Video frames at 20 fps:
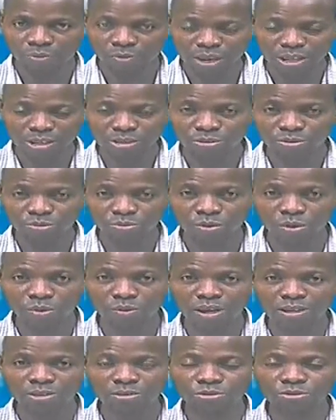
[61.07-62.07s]
When
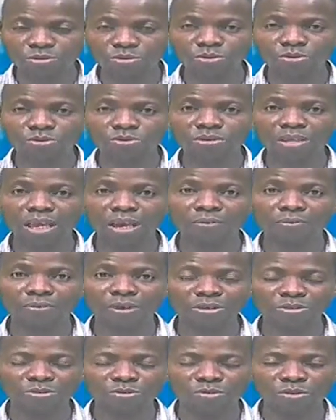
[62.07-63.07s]
you use them,
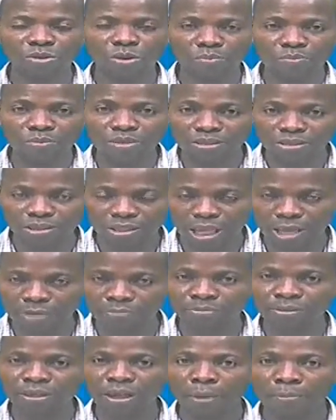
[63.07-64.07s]
when you commit
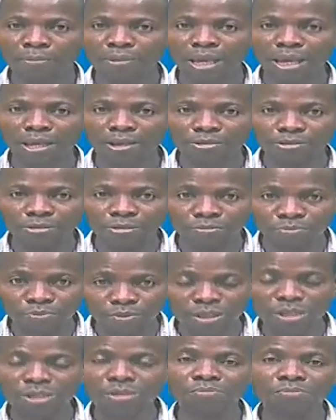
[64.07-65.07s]
them, then
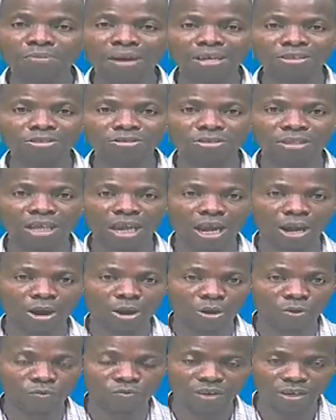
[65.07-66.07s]
the master
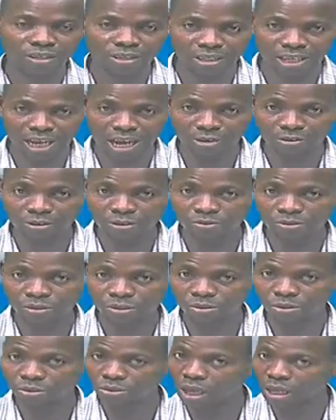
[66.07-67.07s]
of the language
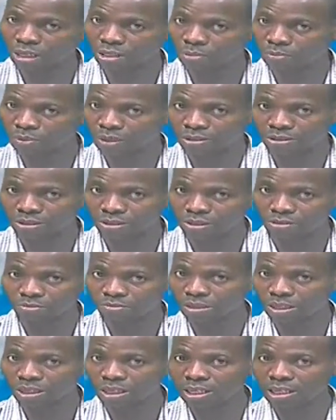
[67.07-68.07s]
will know that the person is
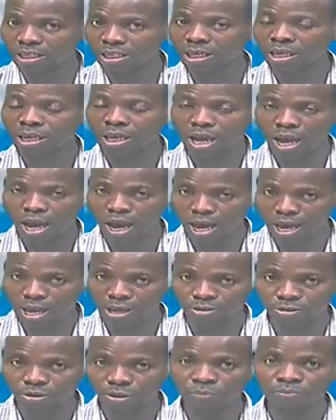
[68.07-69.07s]
making
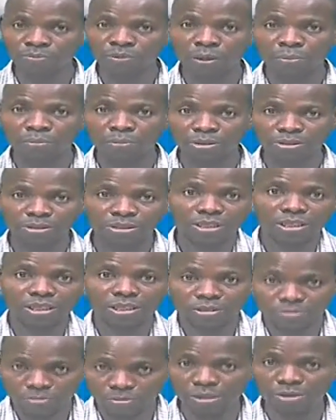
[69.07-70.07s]
error. But
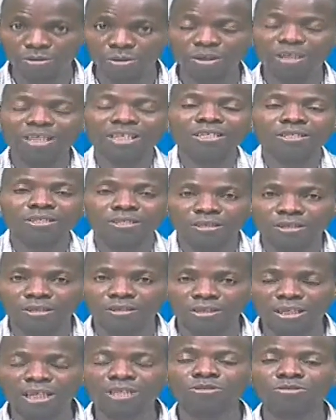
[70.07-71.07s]
it may
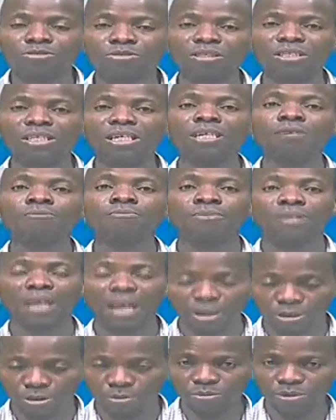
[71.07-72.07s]
in day-to-day
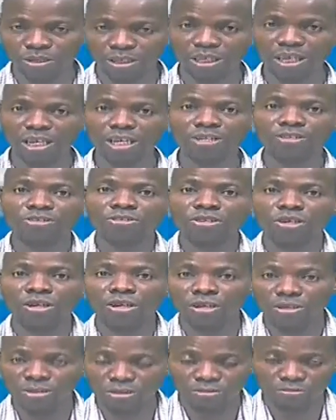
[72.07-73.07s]

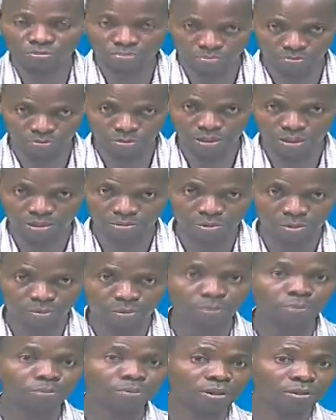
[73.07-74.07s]
communication,
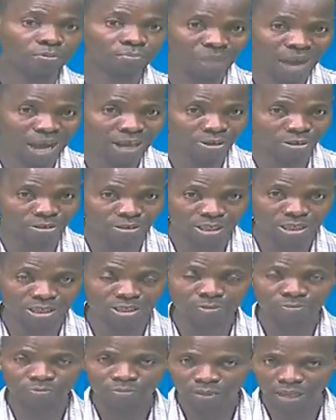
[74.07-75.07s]
people may pardon
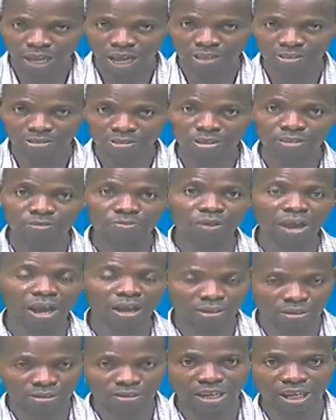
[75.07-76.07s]
it as if
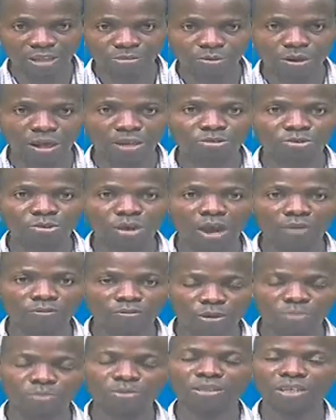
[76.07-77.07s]
in as far as you
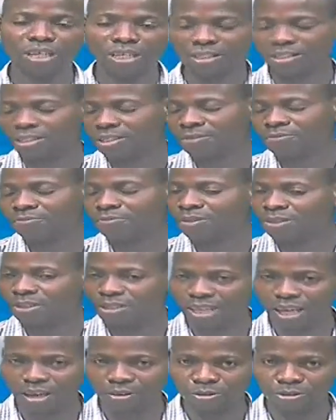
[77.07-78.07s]
have communicated
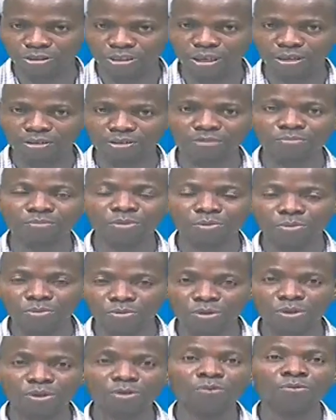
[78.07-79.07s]
the error, people
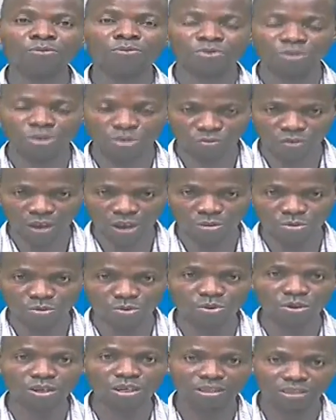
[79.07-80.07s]
will
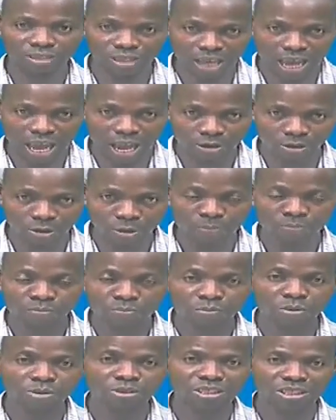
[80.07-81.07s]
overlook the error.
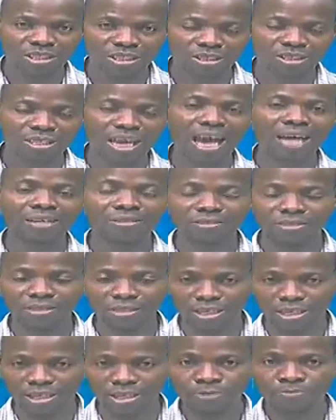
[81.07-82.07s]
But it is as
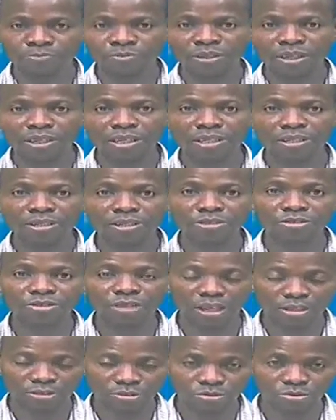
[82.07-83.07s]
a English
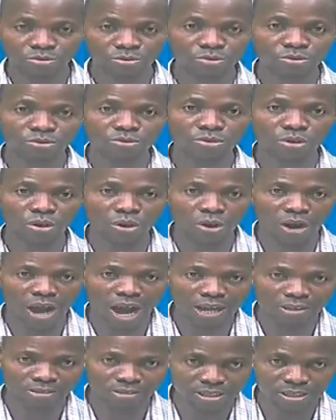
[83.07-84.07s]
student or
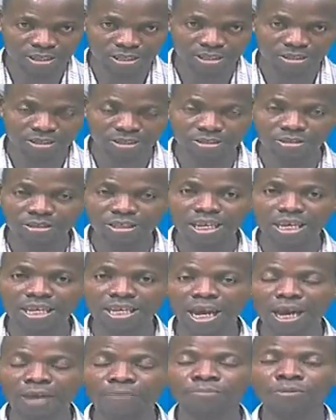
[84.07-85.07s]
as an English
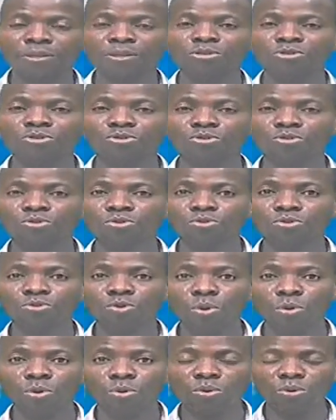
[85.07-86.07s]
learner, you should
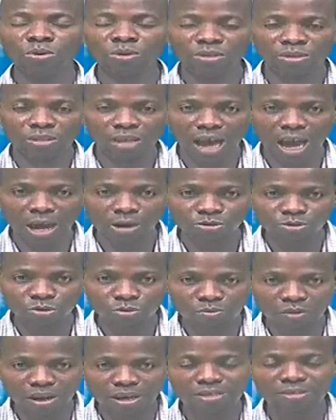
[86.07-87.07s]
know how to
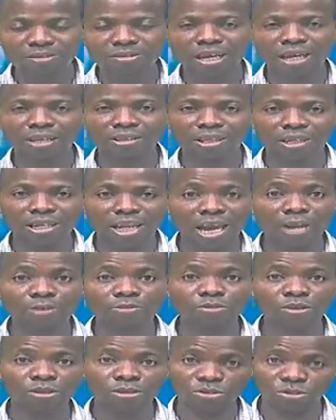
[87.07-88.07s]
master the
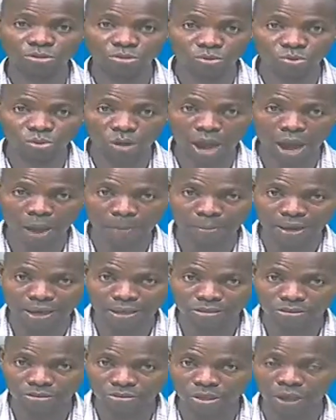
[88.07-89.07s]
language you are
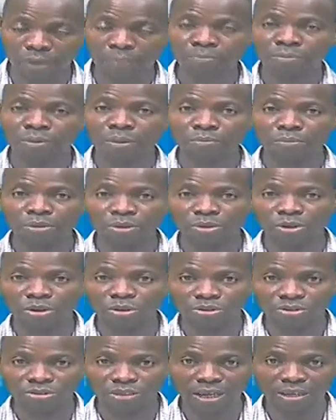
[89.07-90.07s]
mastering,
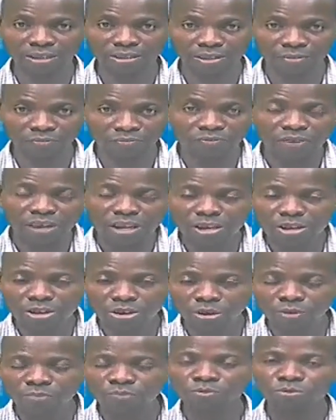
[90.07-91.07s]
because the
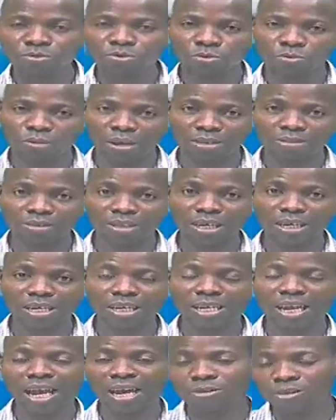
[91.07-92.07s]
failure to master
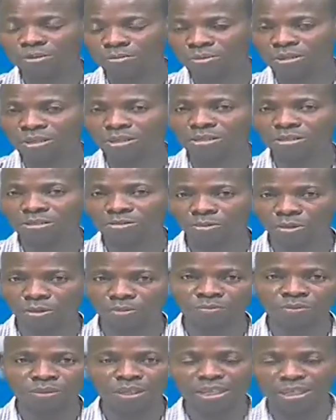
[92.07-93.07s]
a language means what?